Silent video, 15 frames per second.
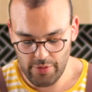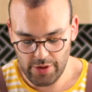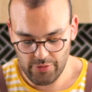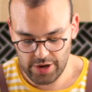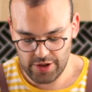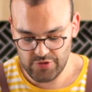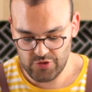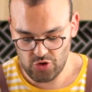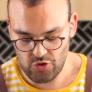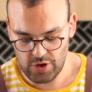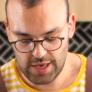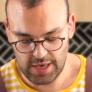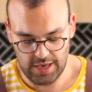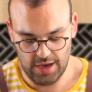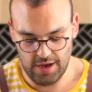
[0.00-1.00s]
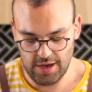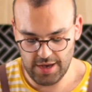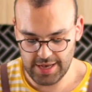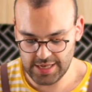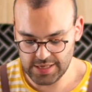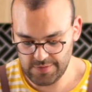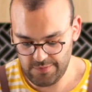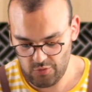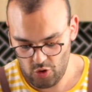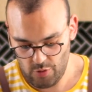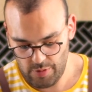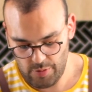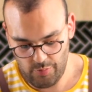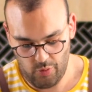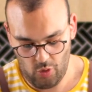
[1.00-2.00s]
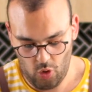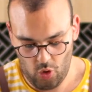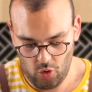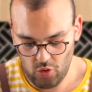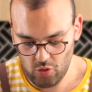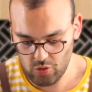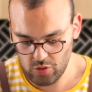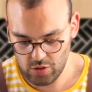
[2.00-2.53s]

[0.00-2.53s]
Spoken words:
we wanna do here is form a ball.